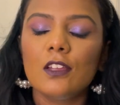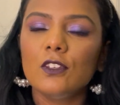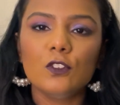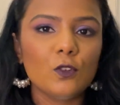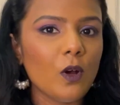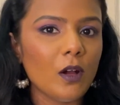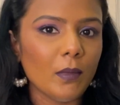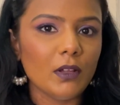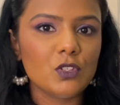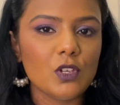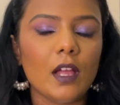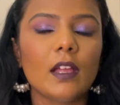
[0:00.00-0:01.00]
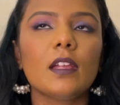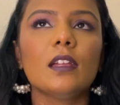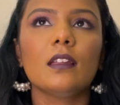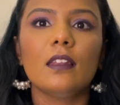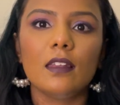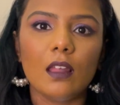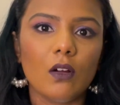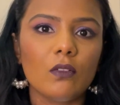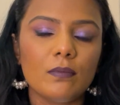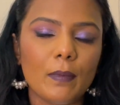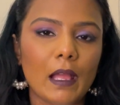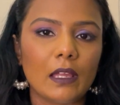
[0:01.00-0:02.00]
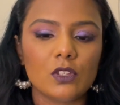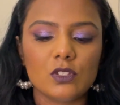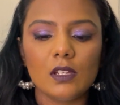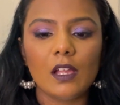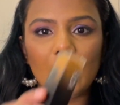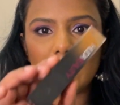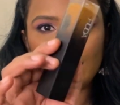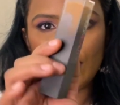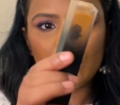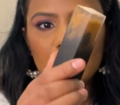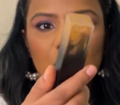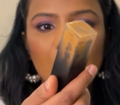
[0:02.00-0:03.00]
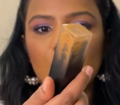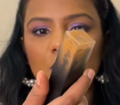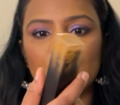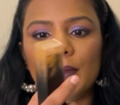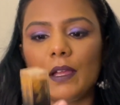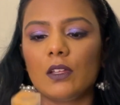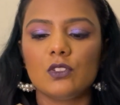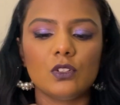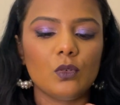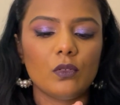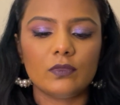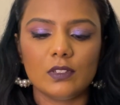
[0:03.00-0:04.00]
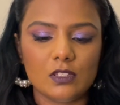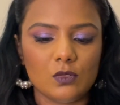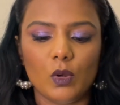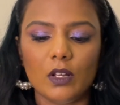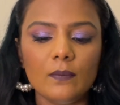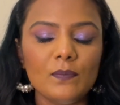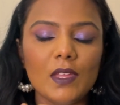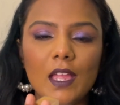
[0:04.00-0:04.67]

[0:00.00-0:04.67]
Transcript: You know how much I love packaging. I love the outer packaging of this one.